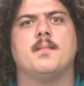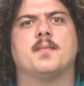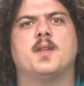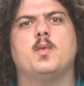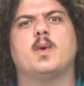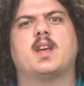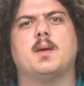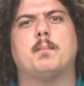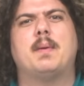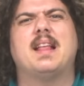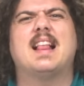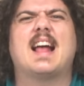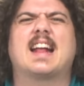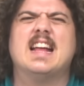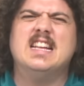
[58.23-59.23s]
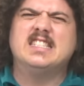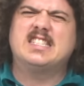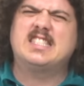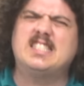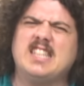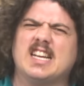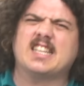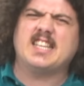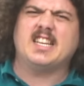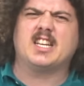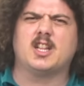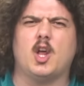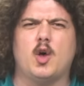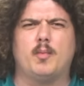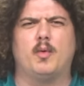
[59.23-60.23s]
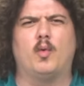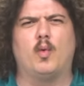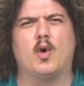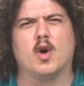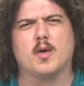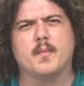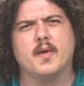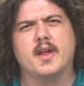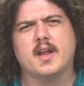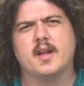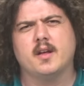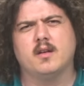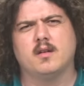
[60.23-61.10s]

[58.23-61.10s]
Then we can be like, suck it, global warming!